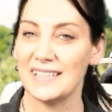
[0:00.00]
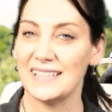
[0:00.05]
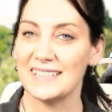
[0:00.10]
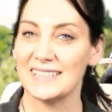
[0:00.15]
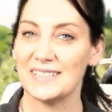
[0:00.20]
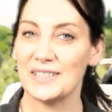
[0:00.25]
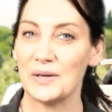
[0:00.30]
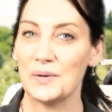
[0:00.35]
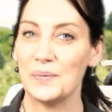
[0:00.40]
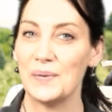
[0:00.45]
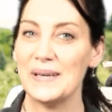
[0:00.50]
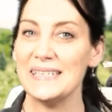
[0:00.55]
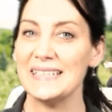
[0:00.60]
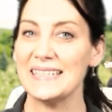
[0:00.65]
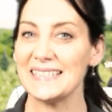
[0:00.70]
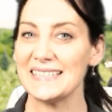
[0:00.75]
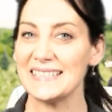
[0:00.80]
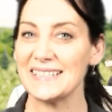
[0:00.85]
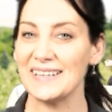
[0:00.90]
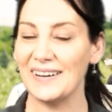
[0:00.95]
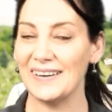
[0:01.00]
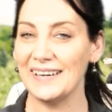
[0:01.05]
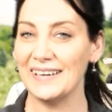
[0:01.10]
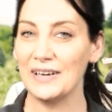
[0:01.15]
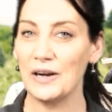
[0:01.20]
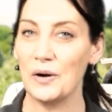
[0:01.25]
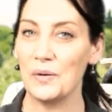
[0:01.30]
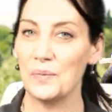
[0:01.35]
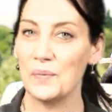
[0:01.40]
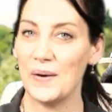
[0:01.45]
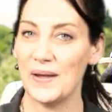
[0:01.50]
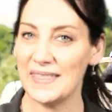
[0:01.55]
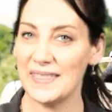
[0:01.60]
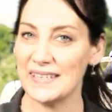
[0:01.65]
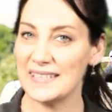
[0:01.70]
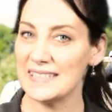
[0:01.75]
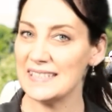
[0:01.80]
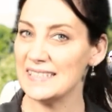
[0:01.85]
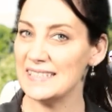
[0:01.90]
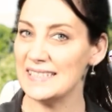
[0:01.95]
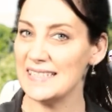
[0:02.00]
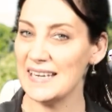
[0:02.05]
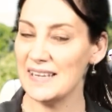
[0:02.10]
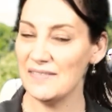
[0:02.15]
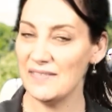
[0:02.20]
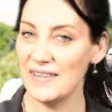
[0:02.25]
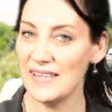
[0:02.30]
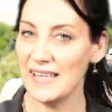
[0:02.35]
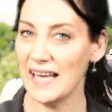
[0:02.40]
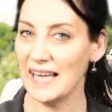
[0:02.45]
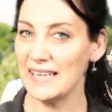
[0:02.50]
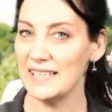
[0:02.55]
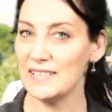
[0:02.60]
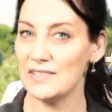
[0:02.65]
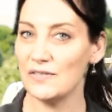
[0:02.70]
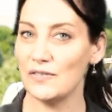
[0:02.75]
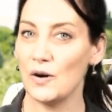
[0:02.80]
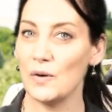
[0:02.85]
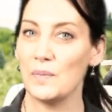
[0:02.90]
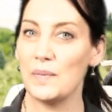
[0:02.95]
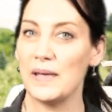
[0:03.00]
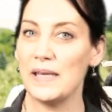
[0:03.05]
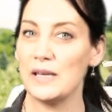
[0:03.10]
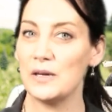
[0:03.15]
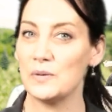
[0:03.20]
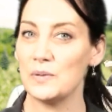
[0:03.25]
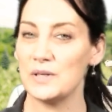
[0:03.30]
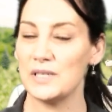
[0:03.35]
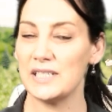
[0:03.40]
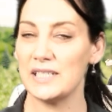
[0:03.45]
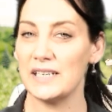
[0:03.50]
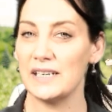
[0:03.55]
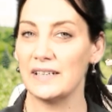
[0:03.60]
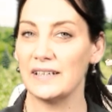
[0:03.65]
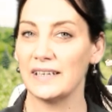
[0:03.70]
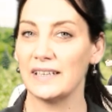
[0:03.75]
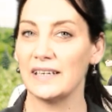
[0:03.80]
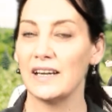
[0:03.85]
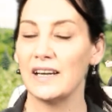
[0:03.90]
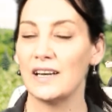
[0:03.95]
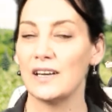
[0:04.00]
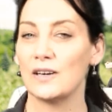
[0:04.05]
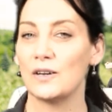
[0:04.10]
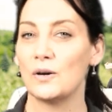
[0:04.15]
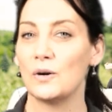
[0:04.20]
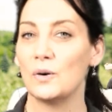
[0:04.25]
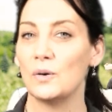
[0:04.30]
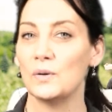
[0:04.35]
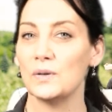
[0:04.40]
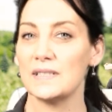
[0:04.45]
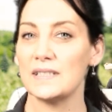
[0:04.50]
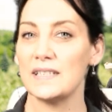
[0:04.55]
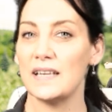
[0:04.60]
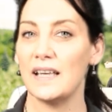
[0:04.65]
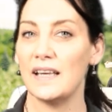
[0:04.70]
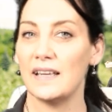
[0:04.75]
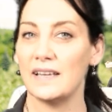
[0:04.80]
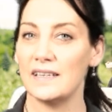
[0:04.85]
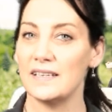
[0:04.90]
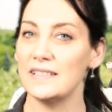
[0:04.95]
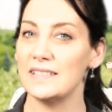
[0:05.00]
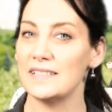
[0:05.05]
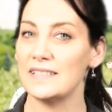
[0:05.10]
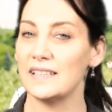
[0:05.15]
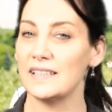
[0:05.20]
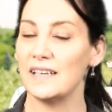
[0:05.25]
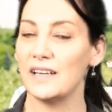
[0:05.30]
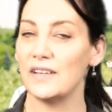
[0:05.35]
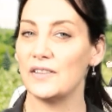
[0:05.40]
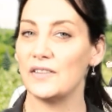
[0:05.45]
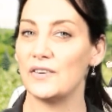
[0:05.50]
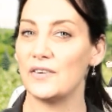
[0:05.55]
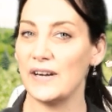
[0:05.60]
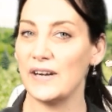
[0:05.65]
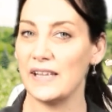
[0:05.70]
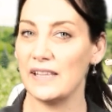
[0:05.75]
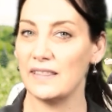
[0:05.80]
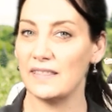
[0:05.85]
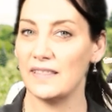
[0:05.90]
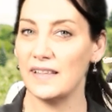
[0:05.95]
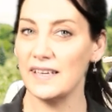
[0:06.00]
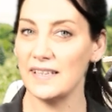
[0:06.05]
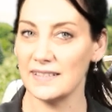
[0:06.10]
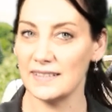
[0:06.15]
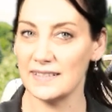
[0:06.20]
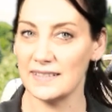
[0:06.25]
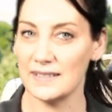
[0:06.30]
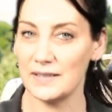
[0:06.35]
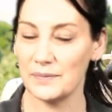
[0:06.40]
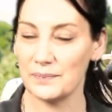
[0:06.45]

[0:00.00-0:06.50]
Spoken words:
So when deciding on whether to deviate from equal sharing, courts consider three things.